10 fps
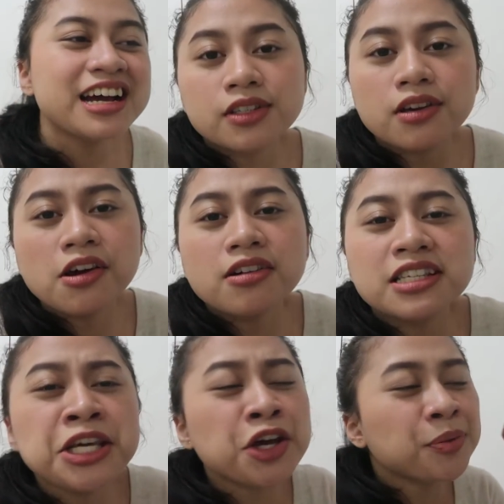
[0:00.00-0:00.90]
So yun,
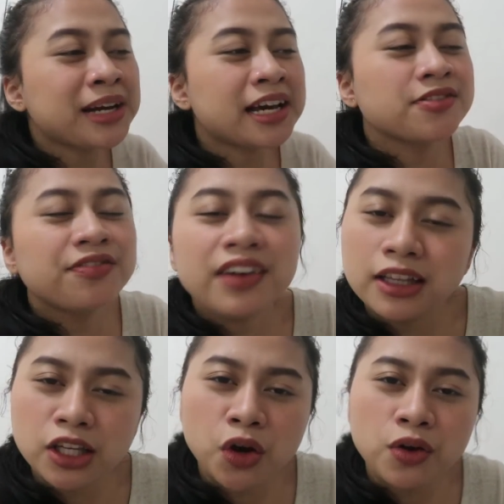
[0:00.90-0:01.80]
see you in my next
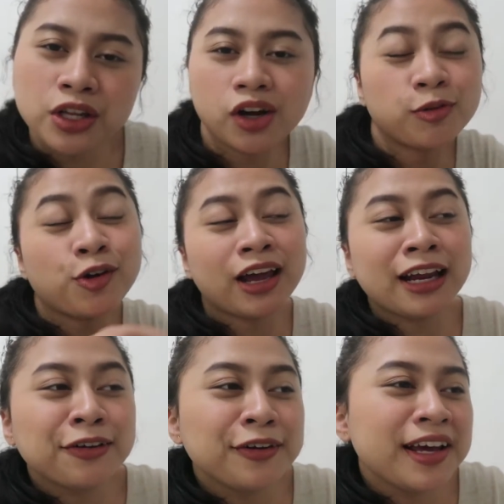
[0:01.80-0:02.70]
video. Hindi ko alam kung
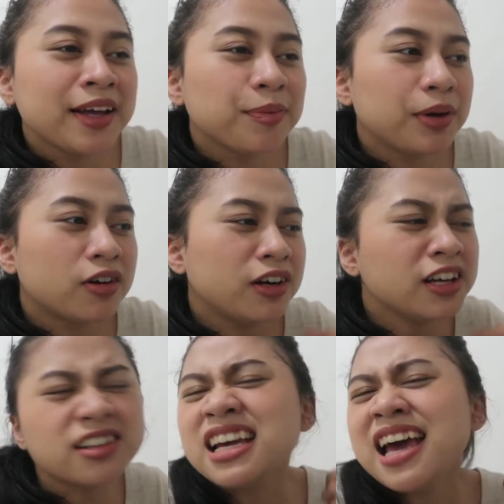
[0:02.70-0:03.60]
kailan ulit, pero
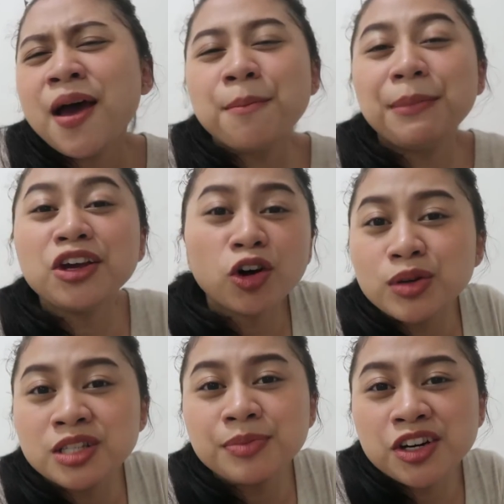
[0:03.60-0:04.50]
and may you
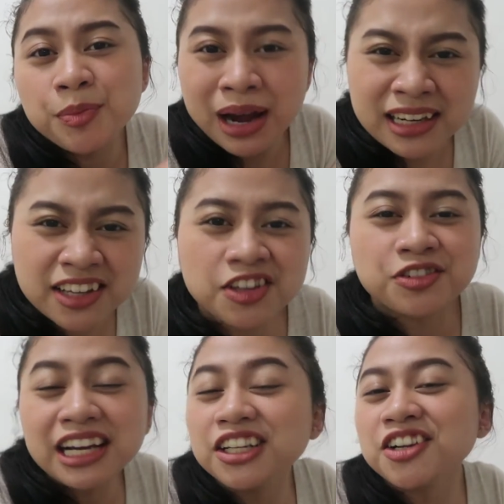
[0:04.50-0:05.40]
always be reminded
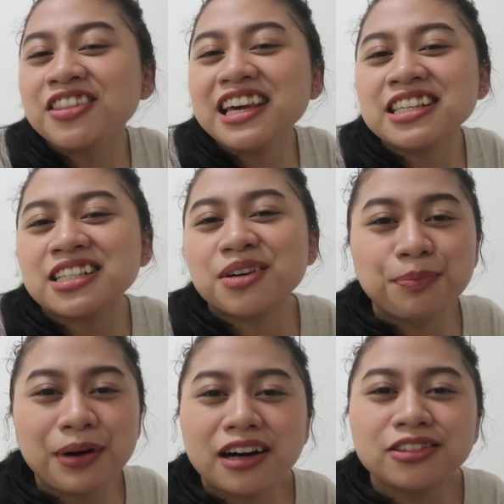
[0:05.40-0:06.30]
that greater things
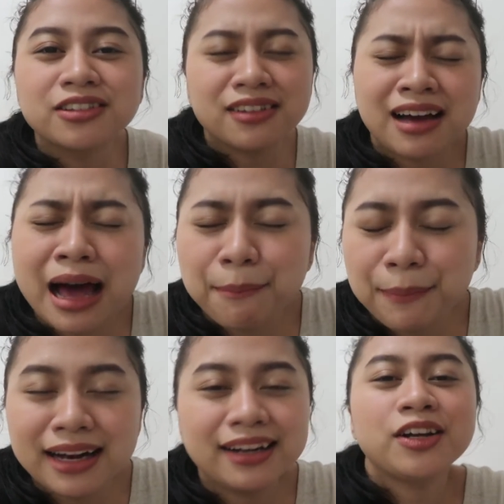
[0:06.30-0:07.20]
are bound to
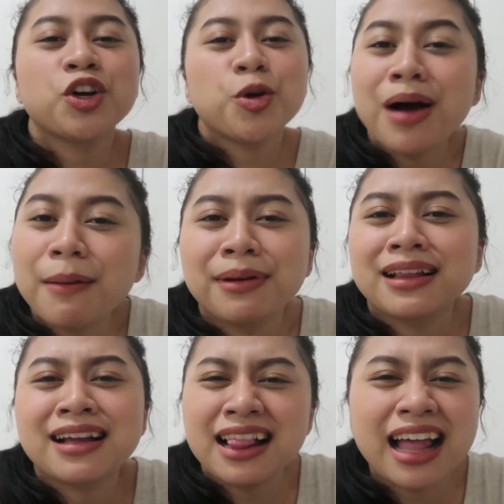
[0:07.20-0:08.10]
happen.
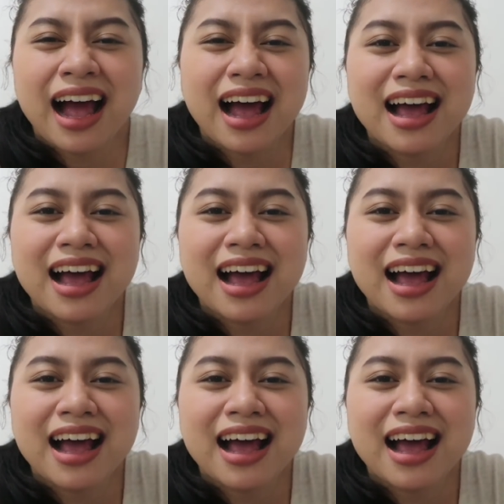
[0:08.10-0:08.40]
Kumapit ka lang.